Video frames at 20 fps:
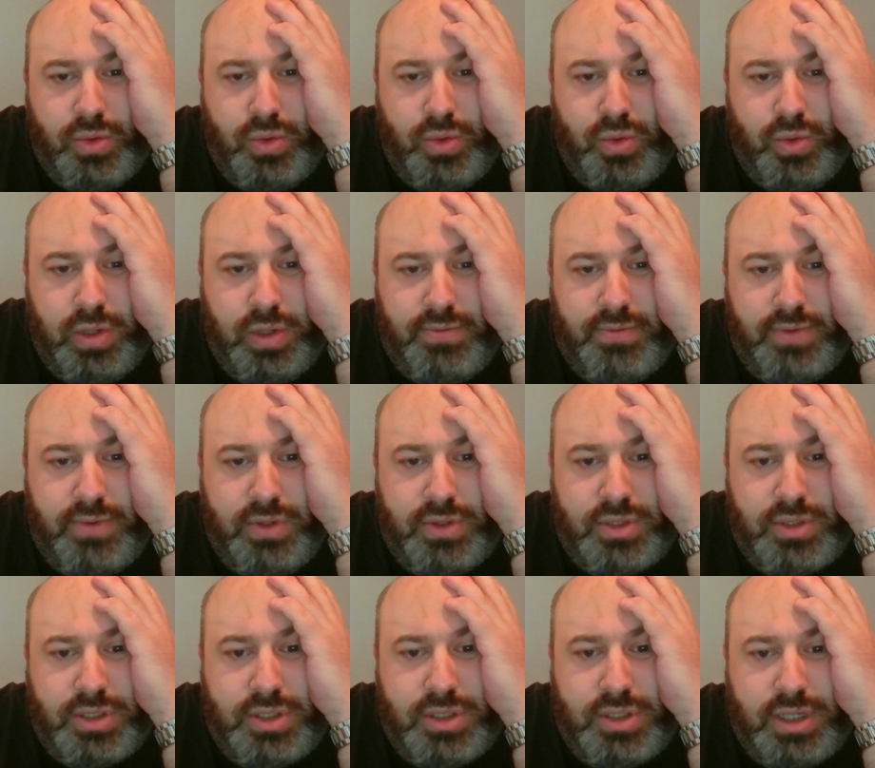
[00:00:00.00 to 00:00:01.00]
that
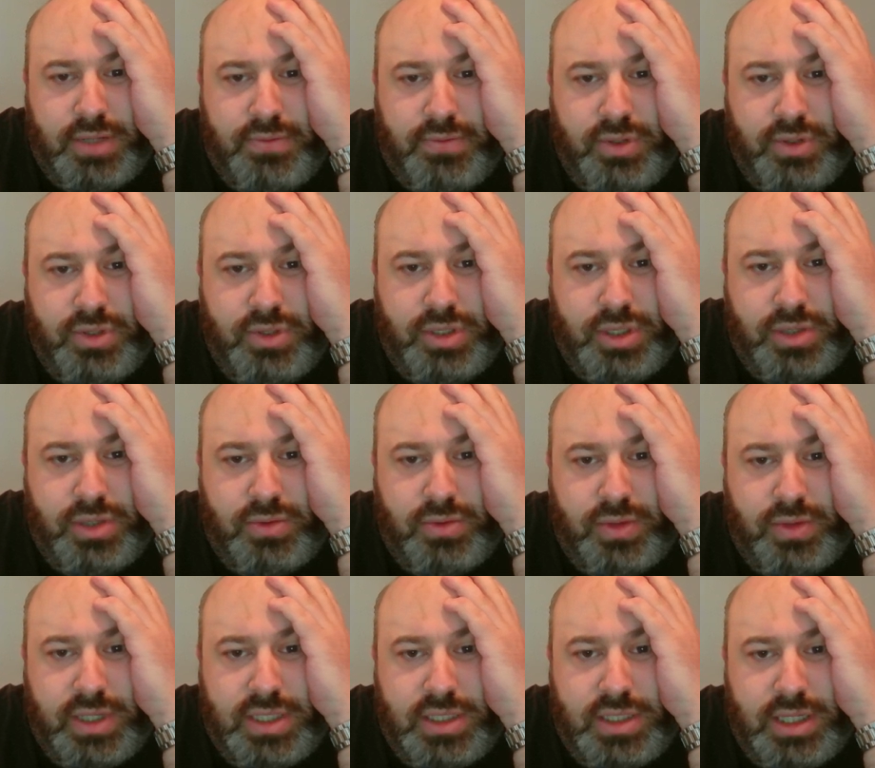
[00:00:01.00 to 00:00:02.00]
feels so
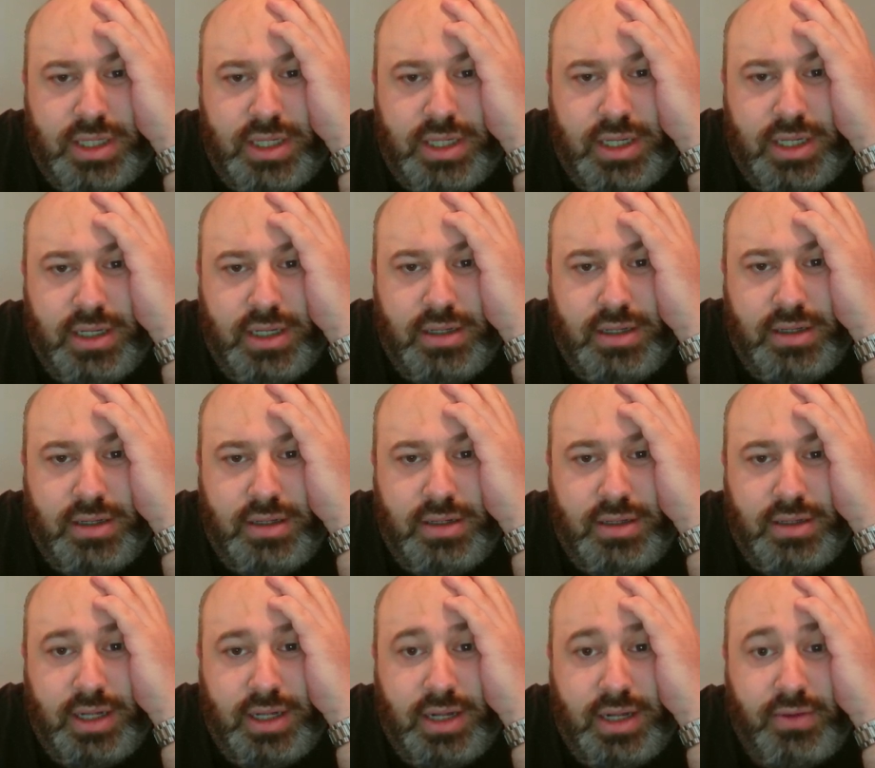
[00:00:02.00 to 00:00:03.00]
risky
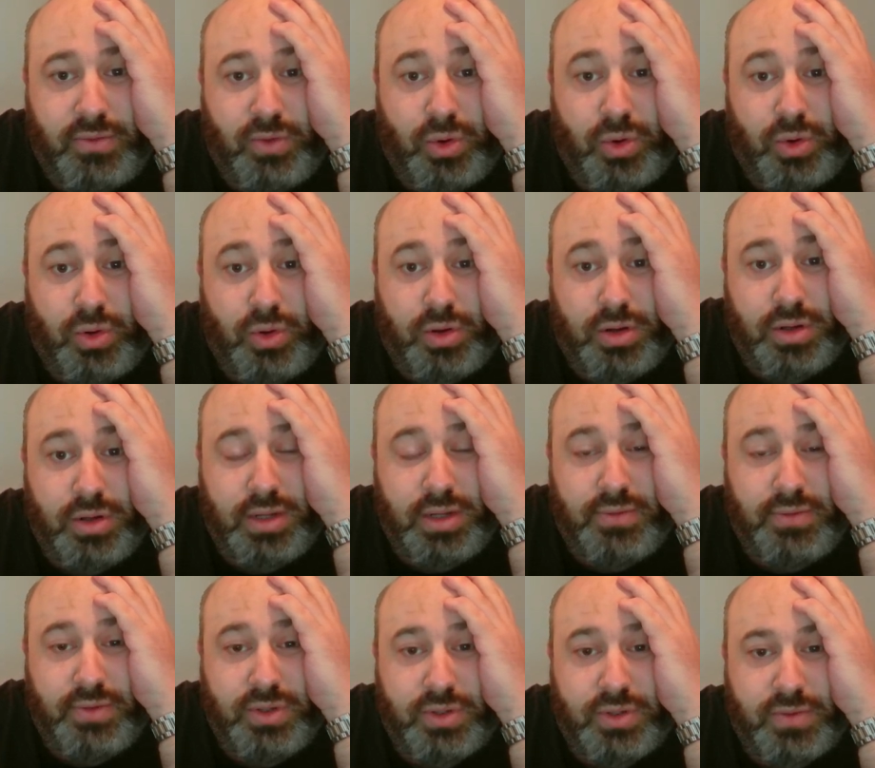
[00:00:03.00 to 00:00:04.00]
and wrong. It
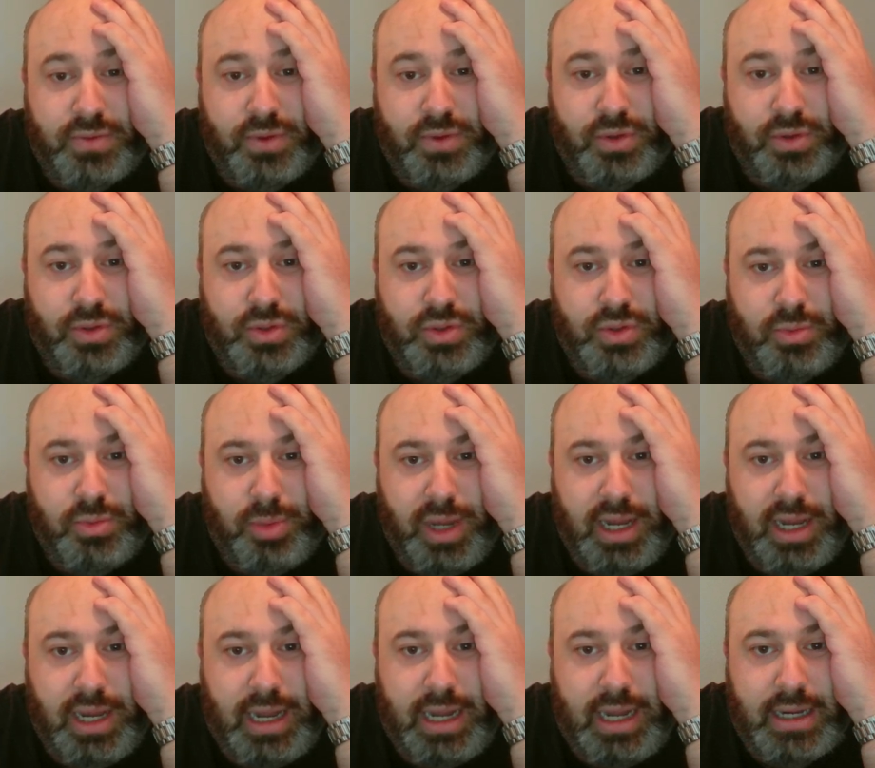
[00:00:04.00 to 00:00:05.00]
feels wrong to play
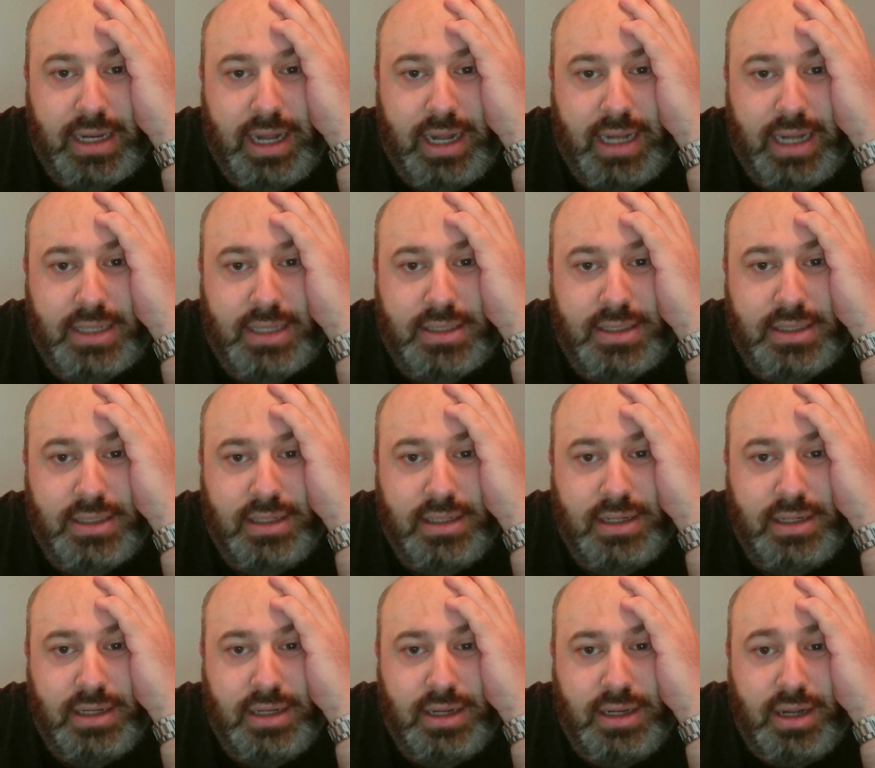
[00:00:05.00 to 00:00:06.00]
like that.
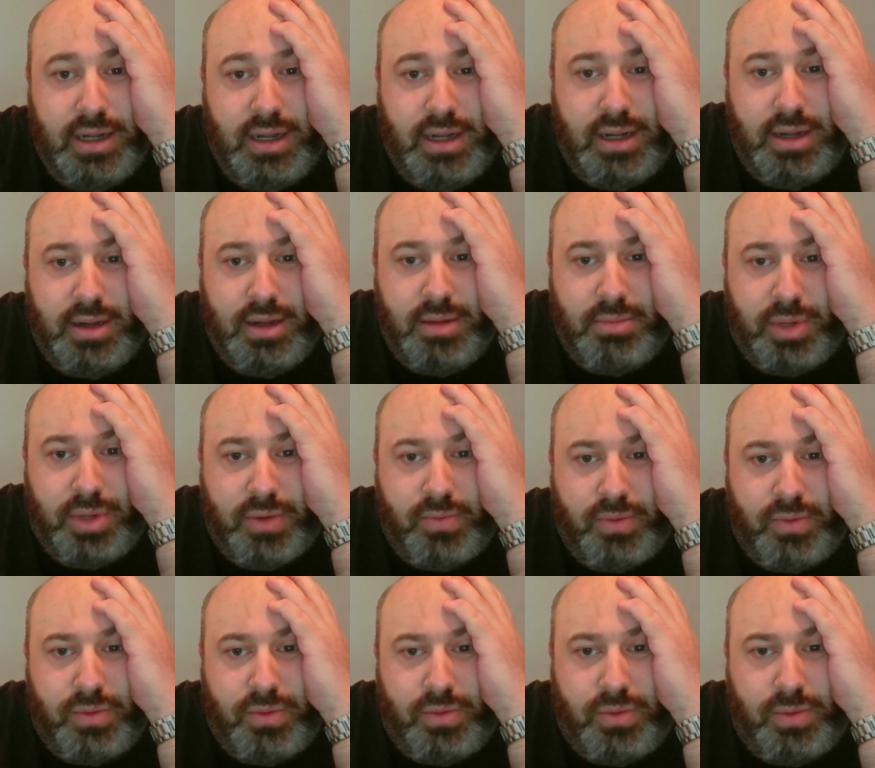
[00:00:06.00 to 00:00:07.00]
But
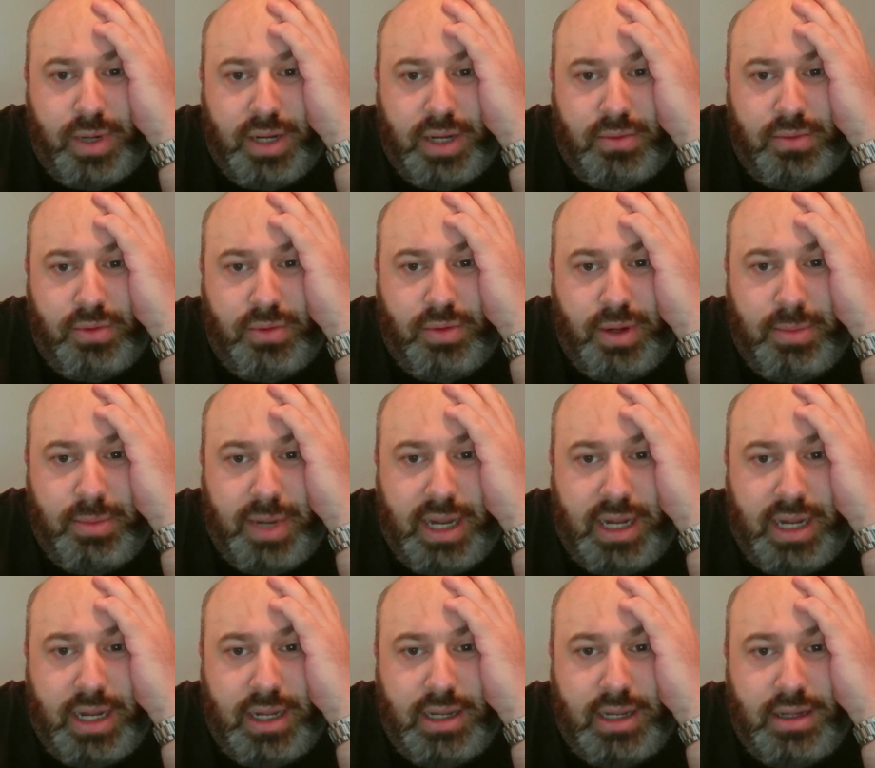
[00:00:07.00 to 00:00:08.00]
who am
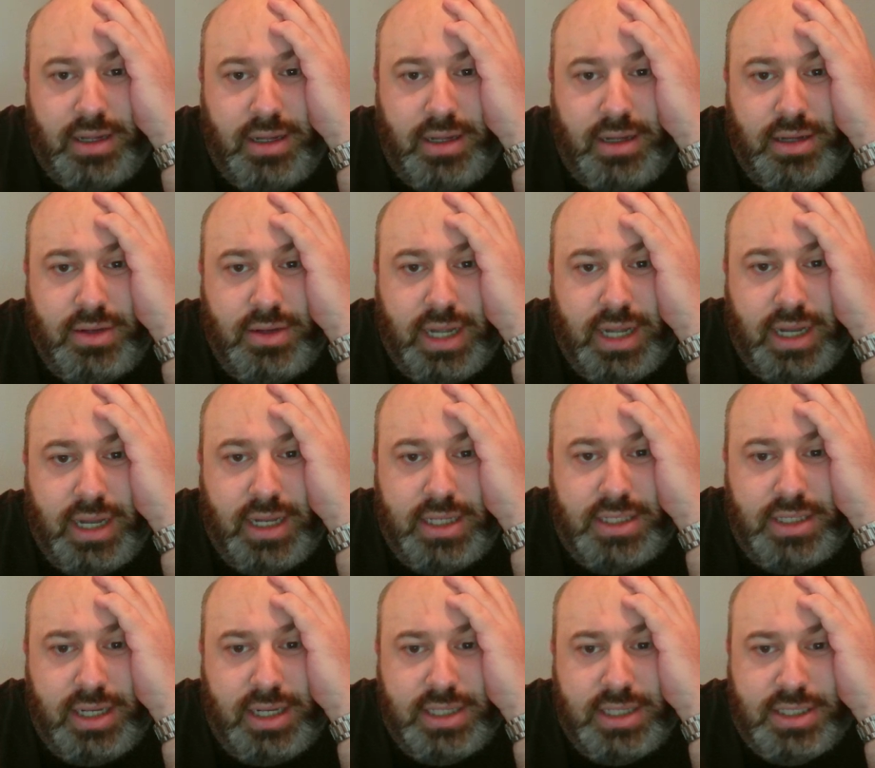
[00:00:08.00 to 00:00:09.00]
I? Okay,
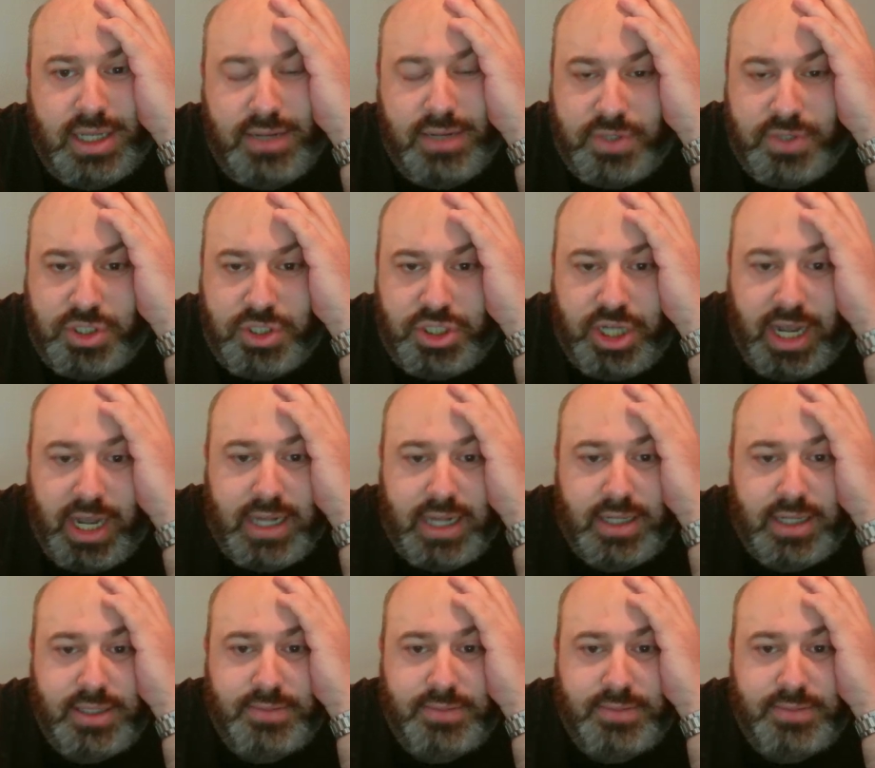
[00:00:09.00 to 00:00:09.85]
let's give a check.